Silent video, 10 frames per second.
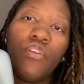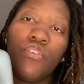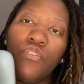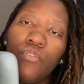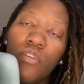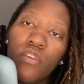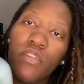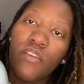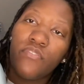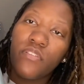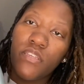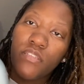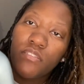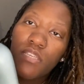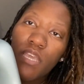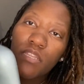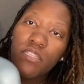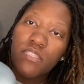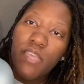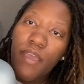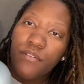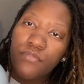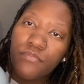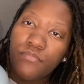you can definitely take this out